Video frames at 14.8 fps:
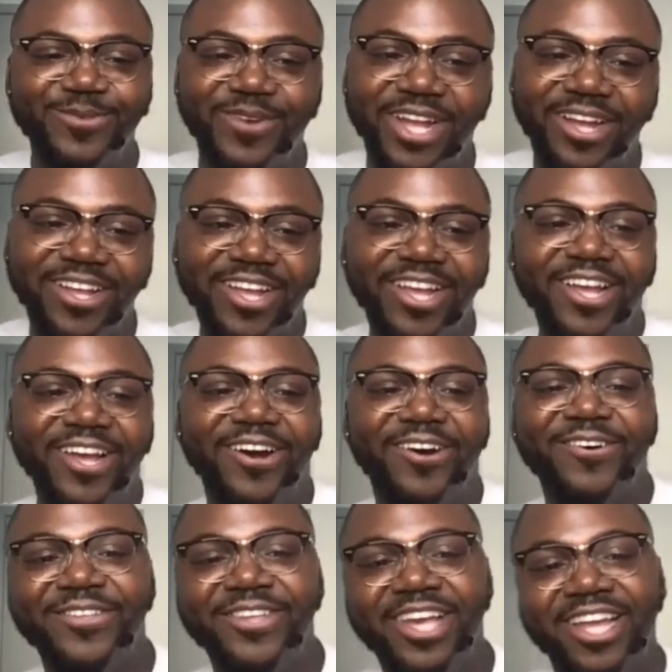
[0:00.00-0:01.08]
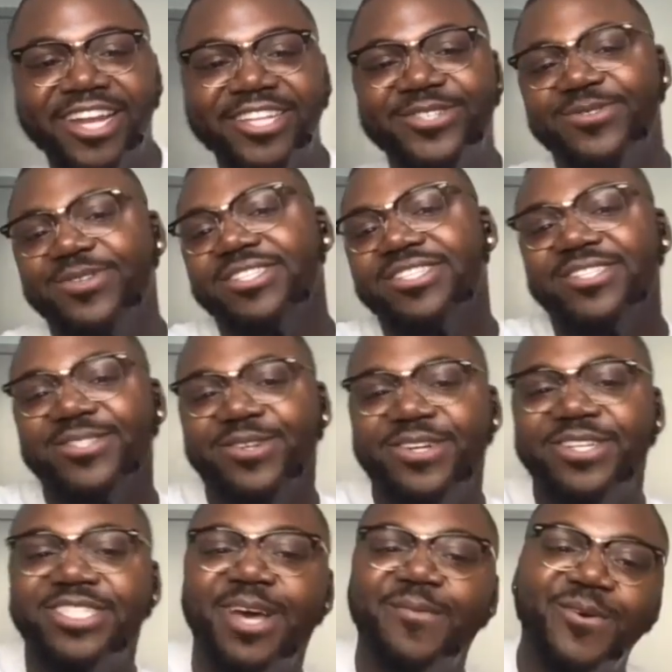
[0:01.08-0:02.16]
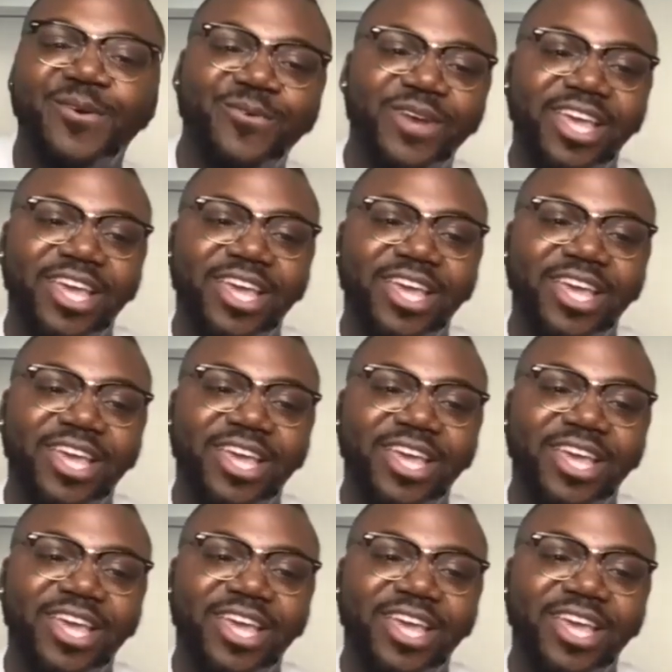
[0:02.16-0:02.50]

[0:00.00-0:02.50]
around, oh, you got to dress a certain type of